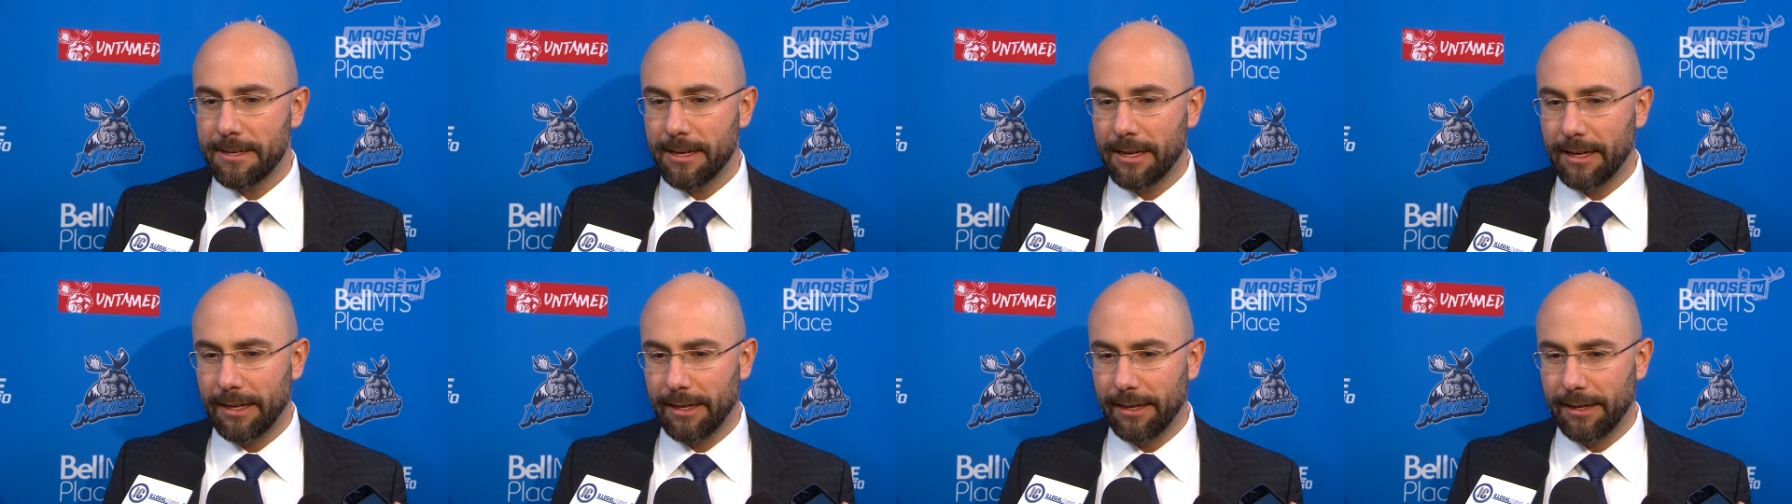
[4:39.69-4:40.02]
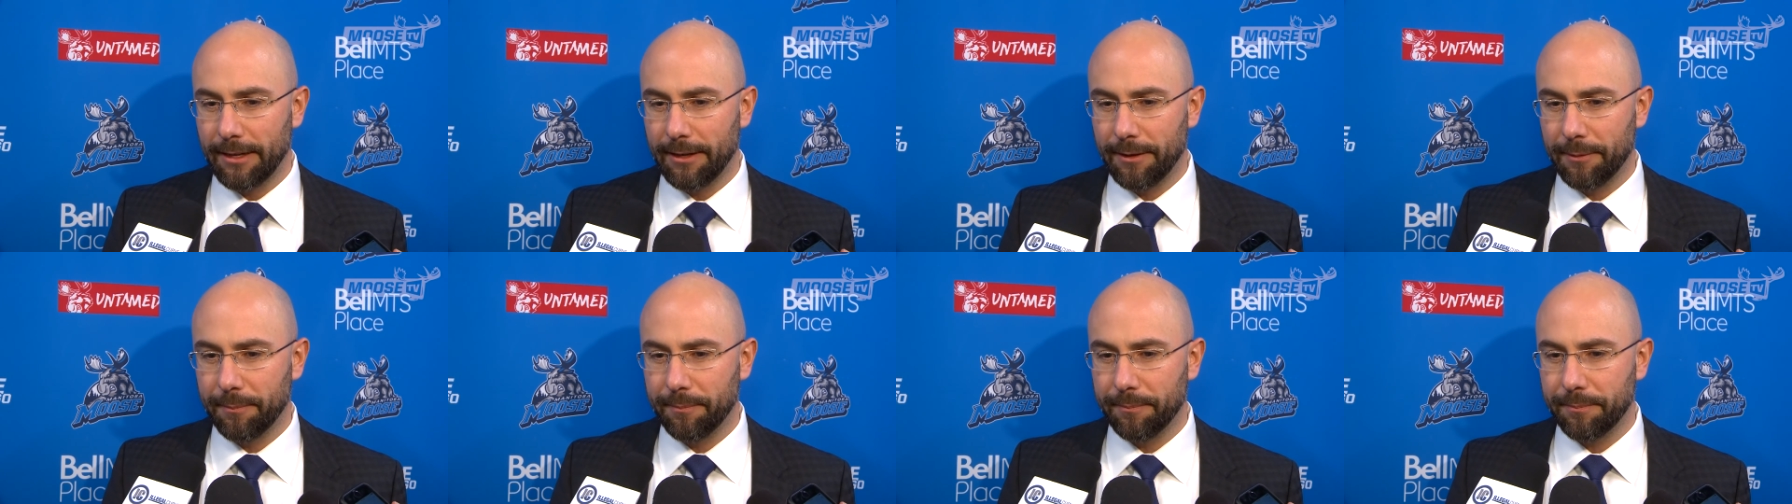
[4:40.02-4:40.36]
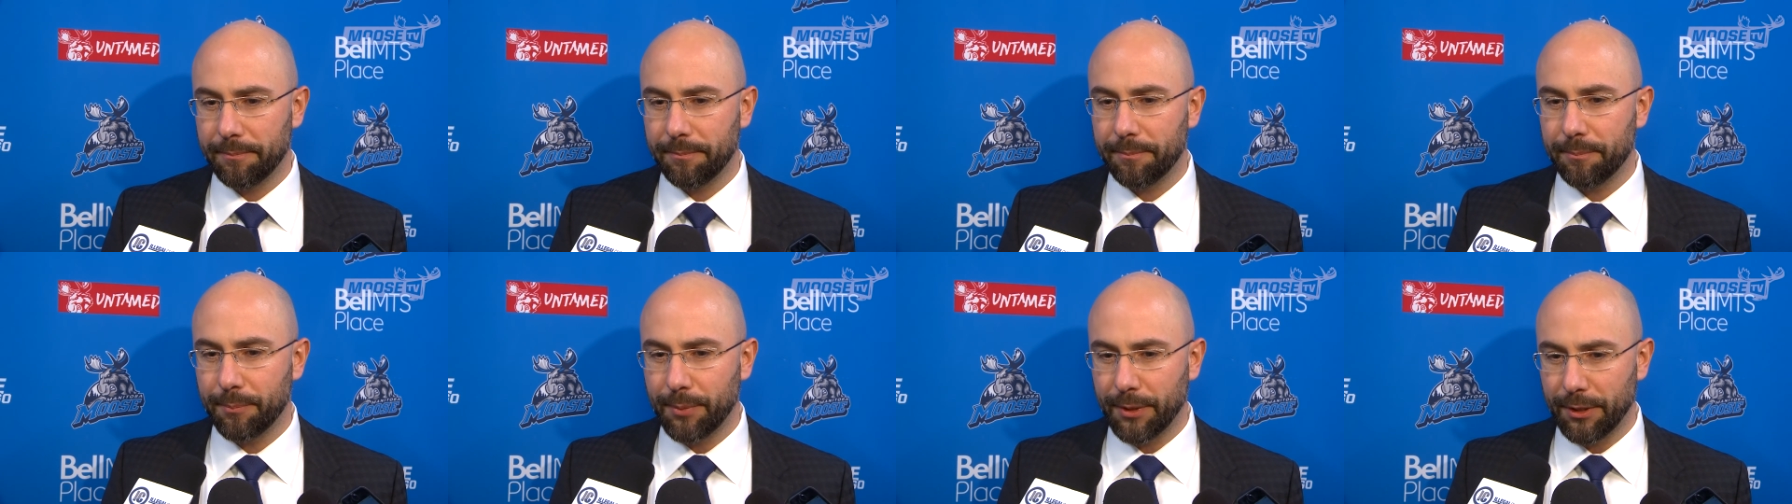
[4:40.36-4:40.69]
Um,
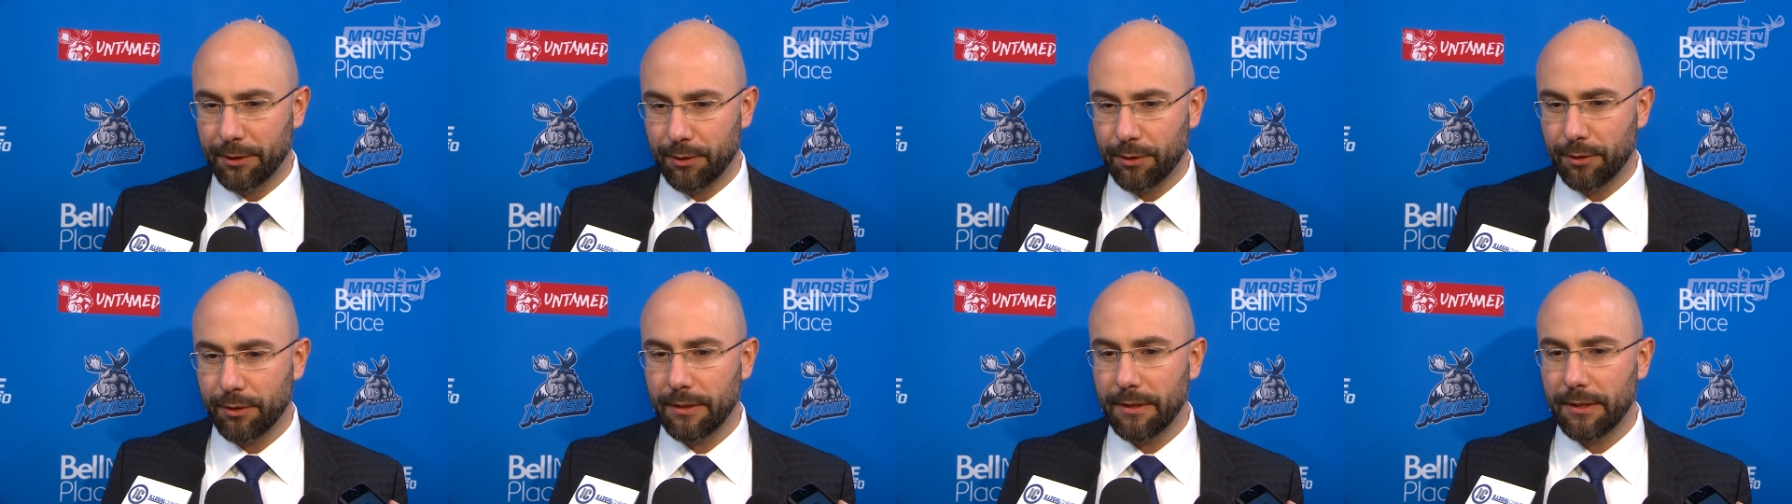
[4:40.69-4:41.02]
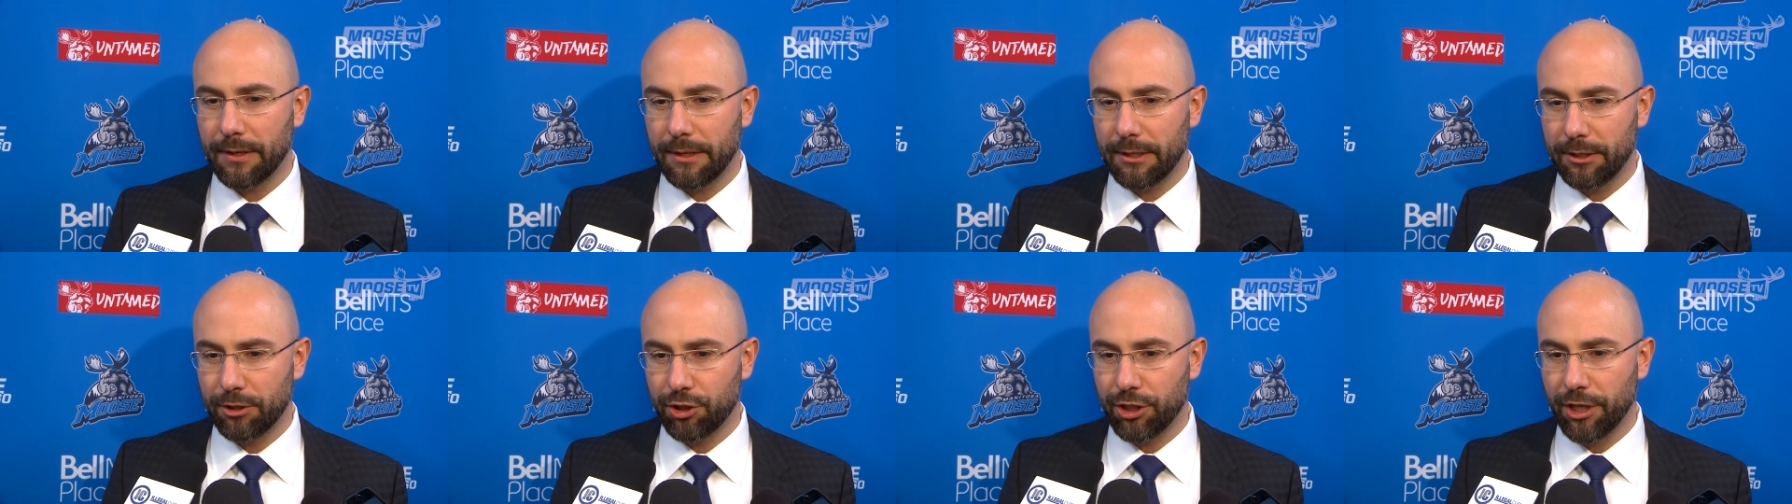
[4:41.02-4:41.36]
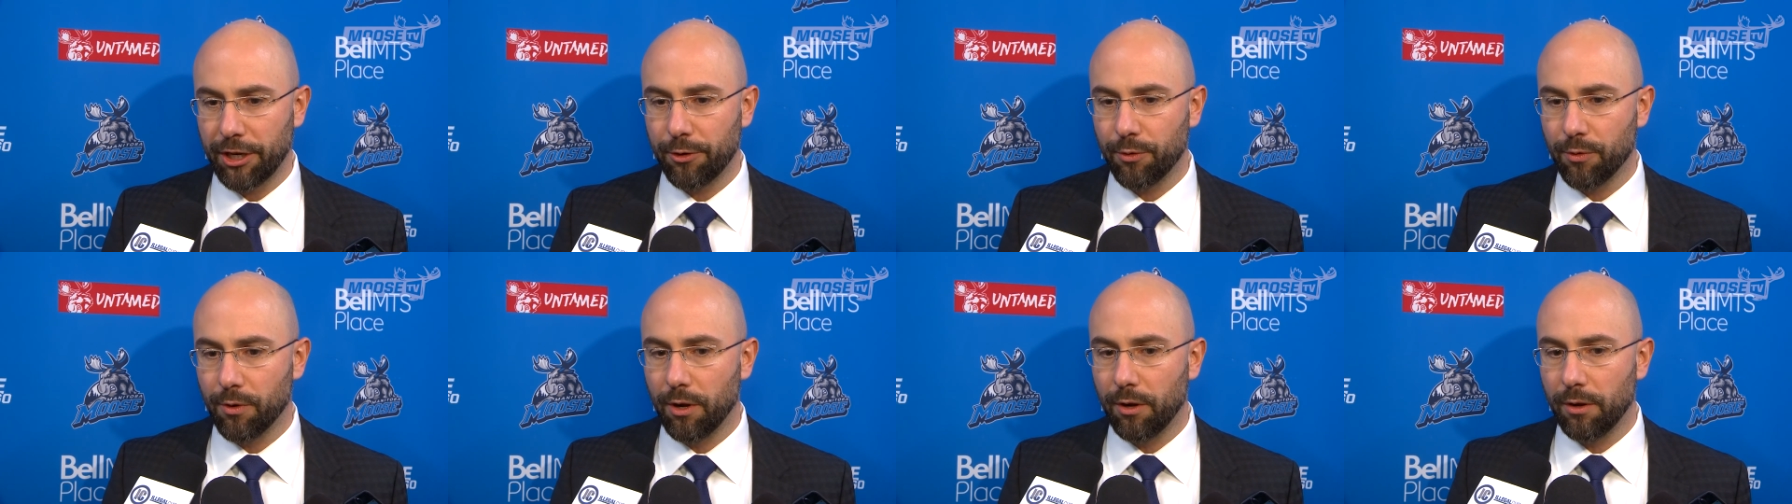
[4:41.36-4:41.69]
but in
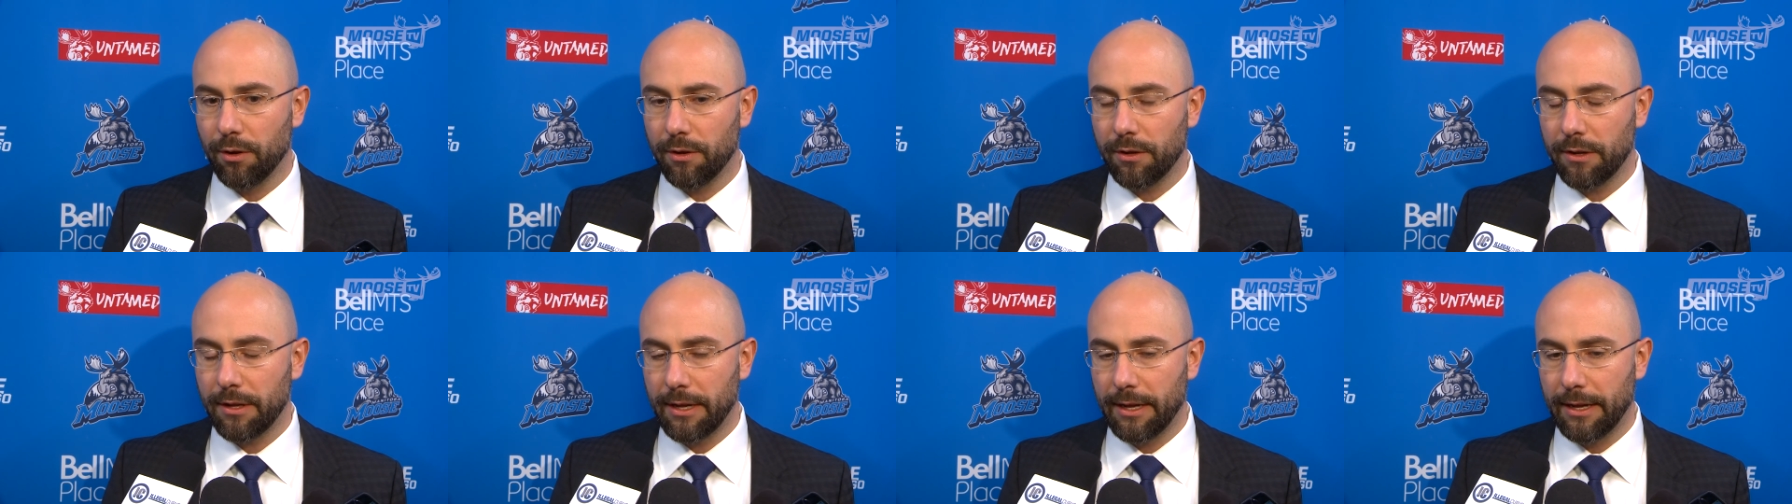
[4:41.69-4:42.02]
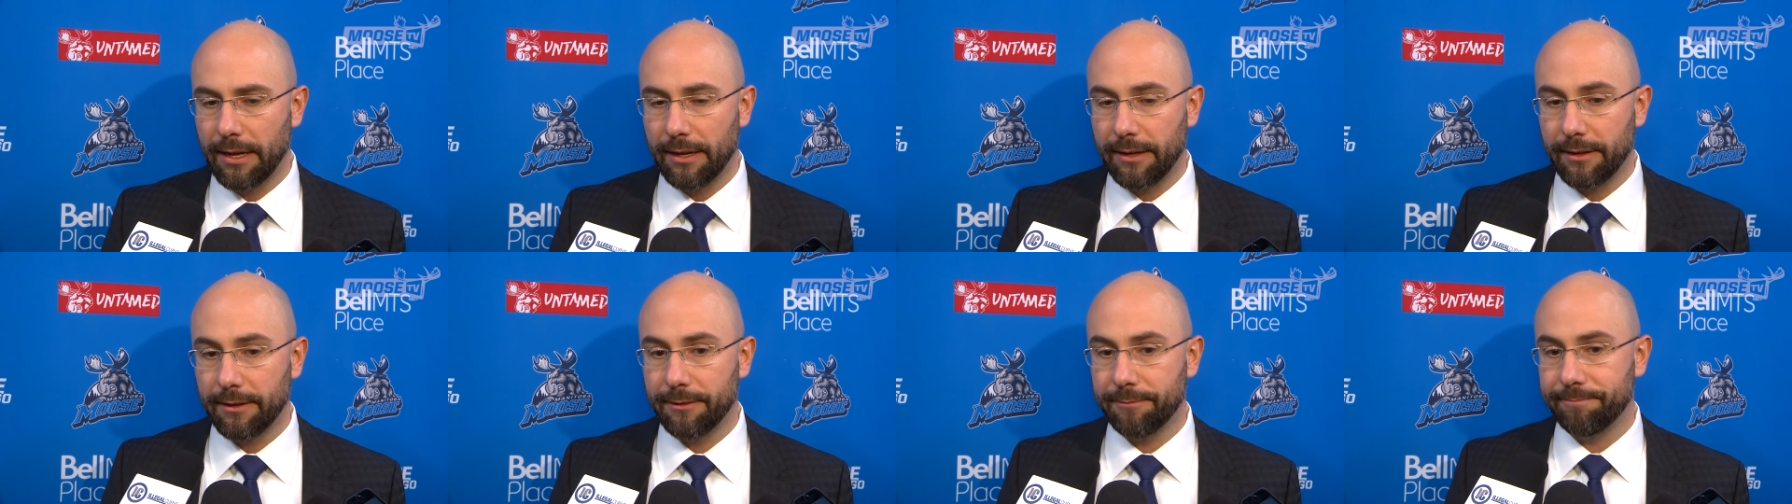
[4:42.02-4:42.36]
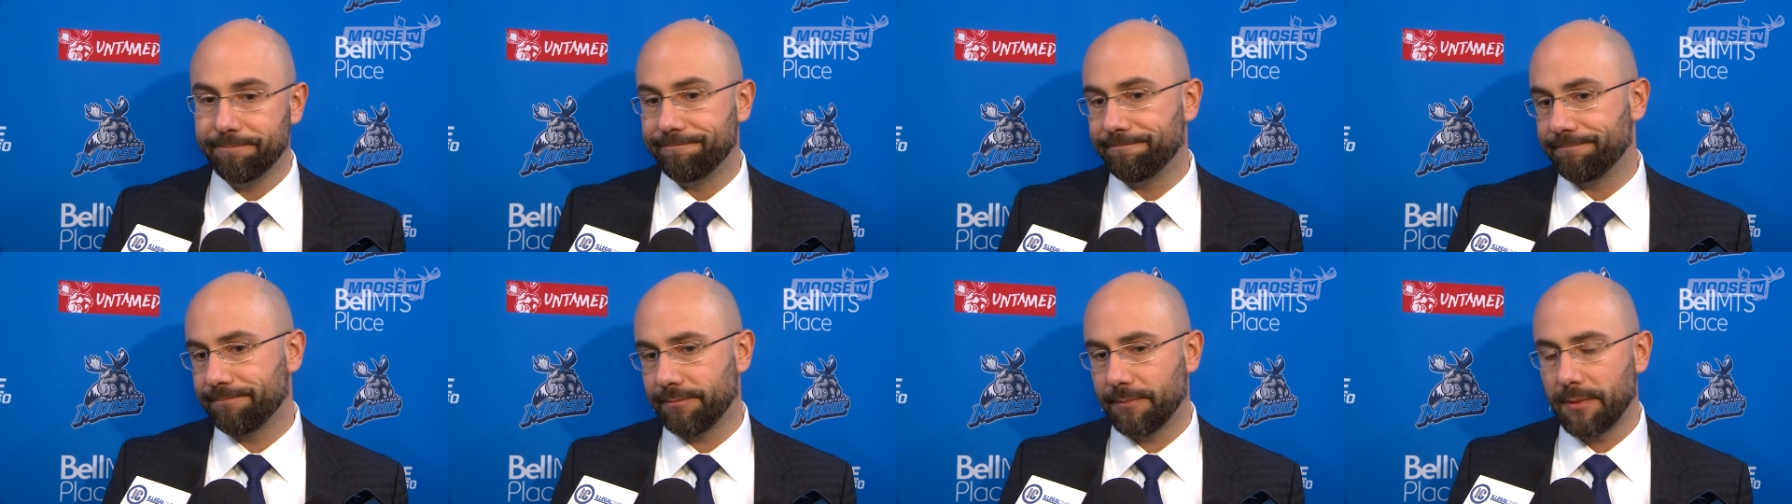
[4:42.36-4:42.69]
general, uh, um,